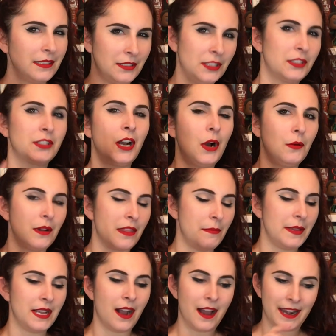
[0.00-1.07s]
Just go with
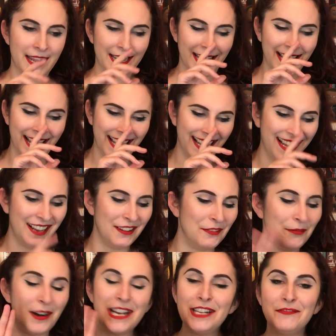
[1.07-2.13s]
me on it.
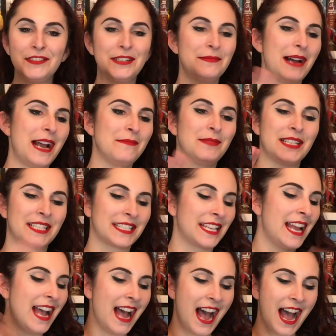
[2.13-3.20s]
One of them I'm just,
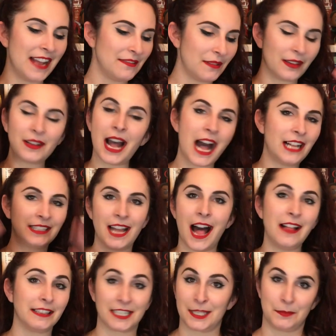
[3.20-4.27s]
I'll,
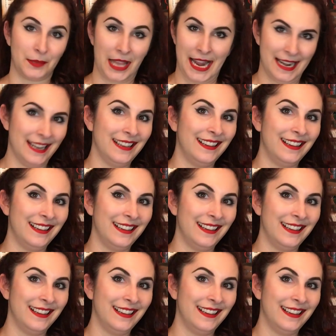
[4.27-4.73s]
I'll explain.